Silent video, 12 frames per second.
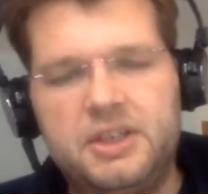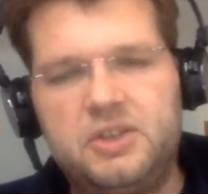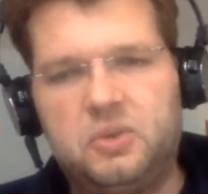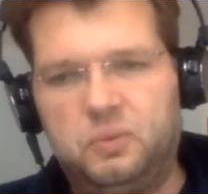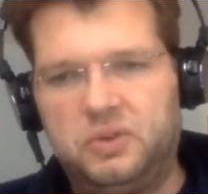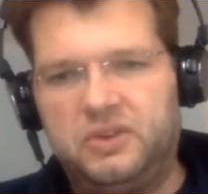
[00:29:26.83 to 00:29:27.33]

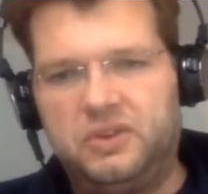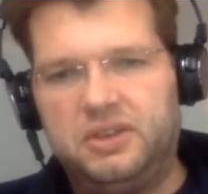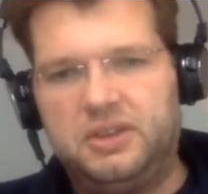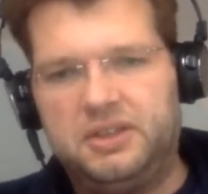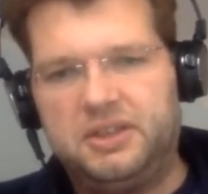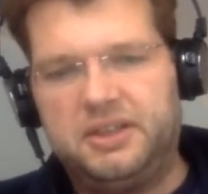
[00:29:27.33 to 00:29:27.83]
You would
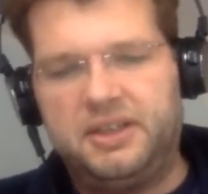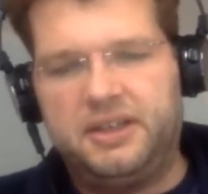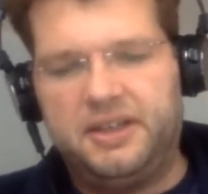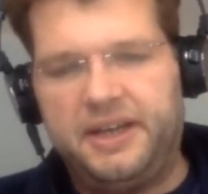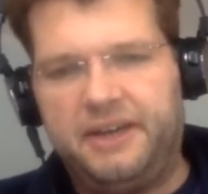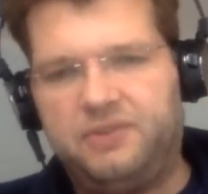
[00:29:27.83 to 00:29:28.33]

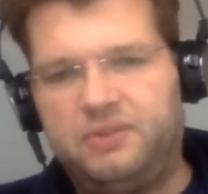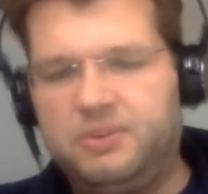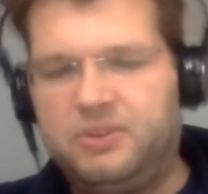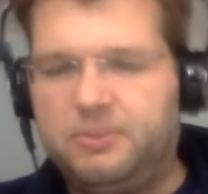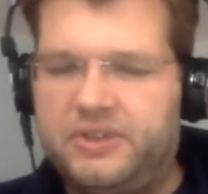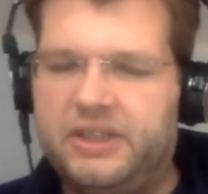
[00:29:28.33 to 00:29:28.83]
have
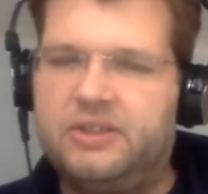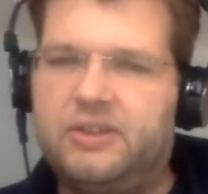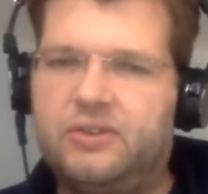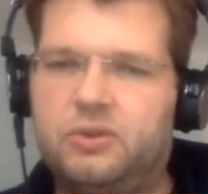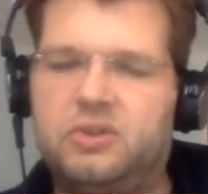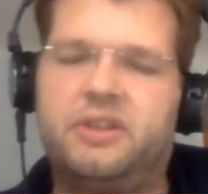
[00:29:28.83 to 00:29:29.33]
Debezium send
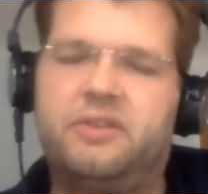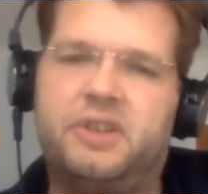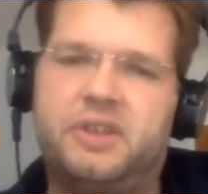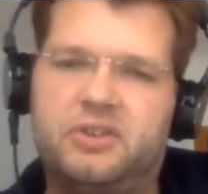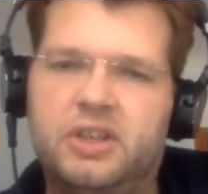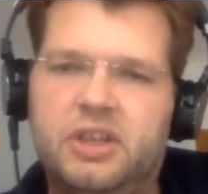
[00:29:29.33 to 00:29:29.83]
this to
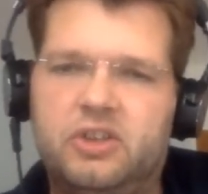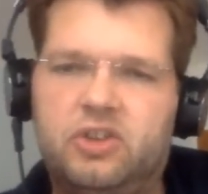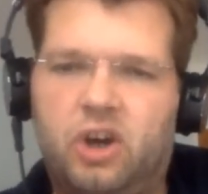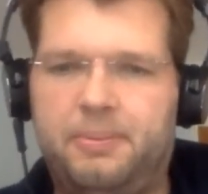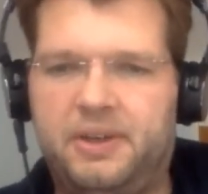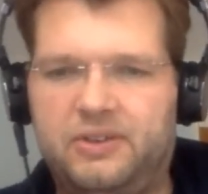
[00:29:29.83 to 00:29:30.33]
different
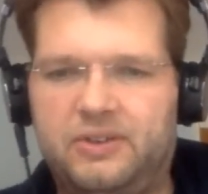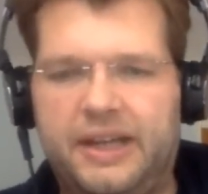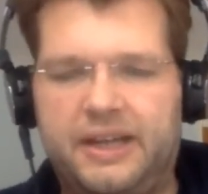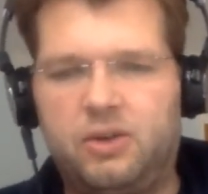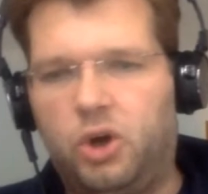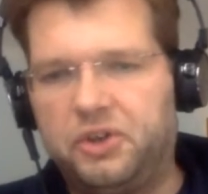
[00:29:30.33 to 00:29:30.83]
topics,
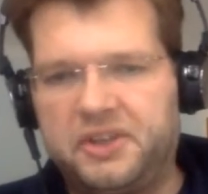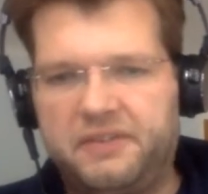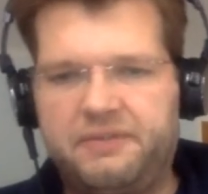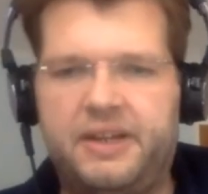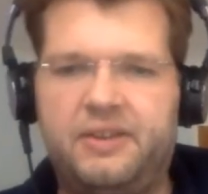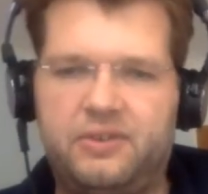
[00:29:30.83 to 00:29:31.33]
like order
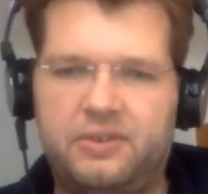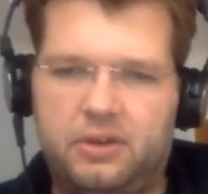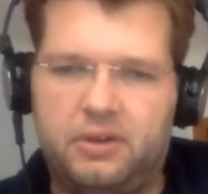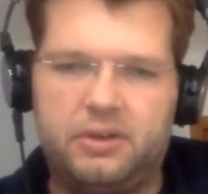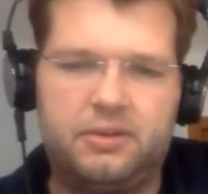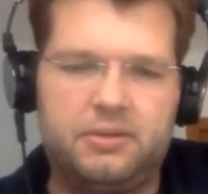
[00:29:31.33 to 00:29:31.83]
events
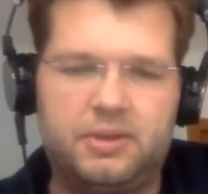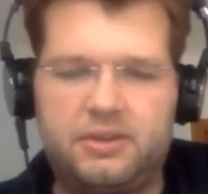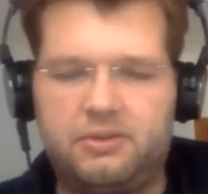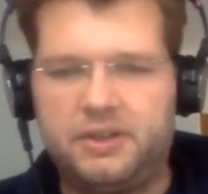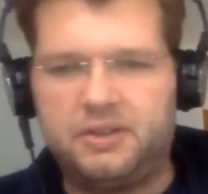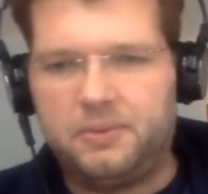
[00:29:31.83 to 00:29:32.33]
or
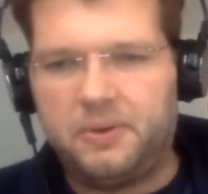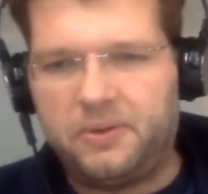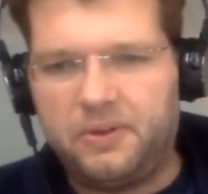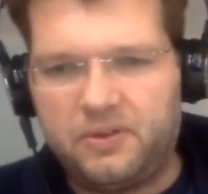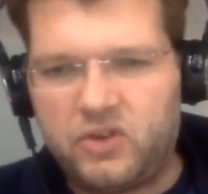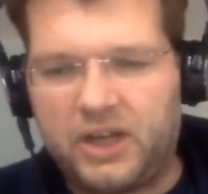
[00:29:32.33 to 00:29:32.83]

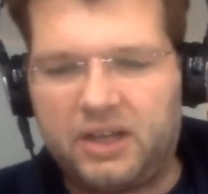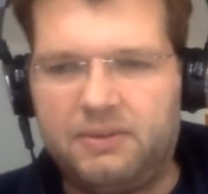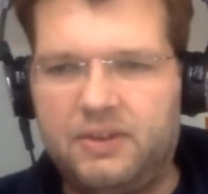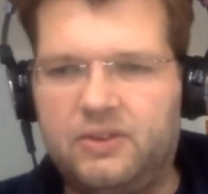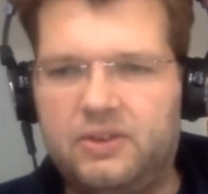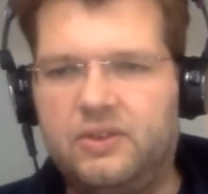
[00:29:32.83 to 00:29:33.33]
creditworthiness check
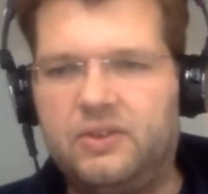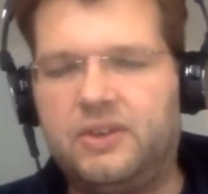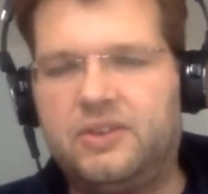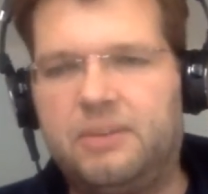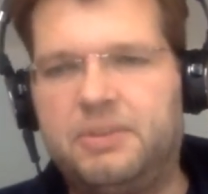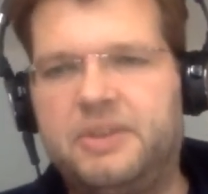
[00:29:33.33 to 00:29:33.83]
events in this
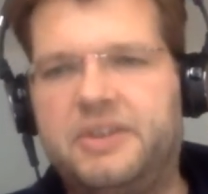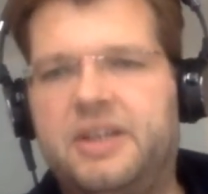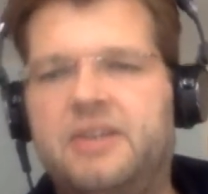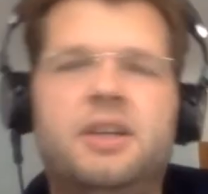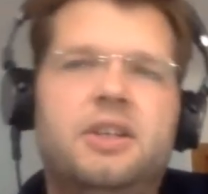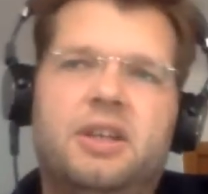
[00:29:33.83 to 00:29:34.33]
example. And
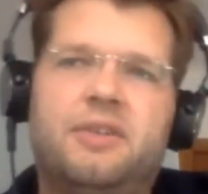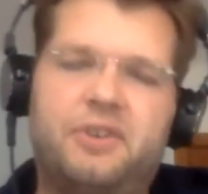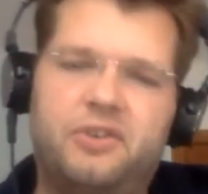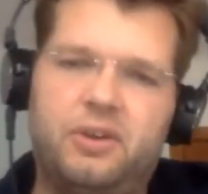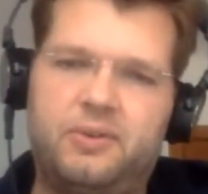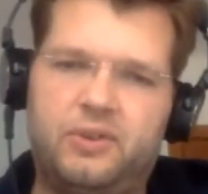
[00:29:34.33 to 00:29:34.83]
then
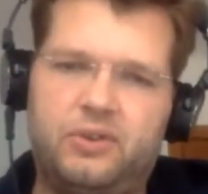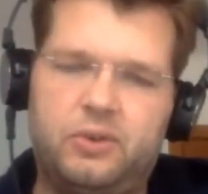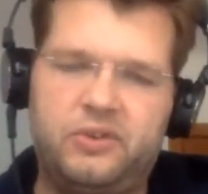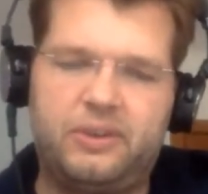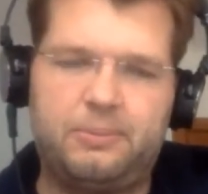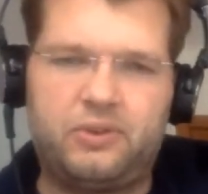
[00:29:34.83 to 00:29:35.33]
different services
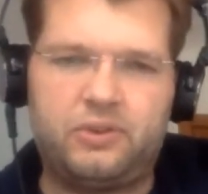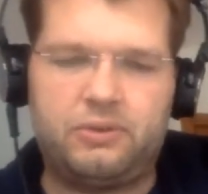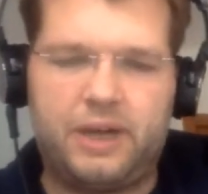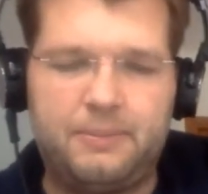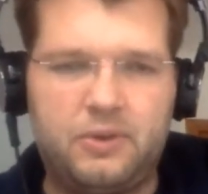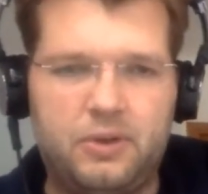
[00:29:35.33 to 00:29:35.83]
could
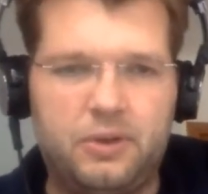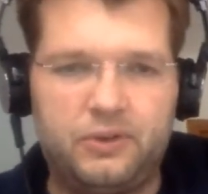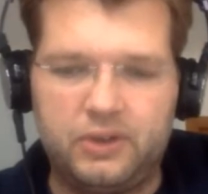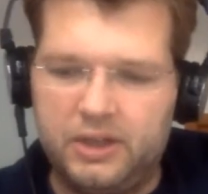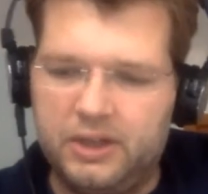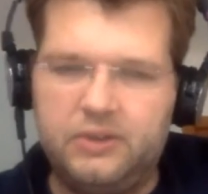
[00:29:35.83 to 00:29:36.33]
subscribe to those.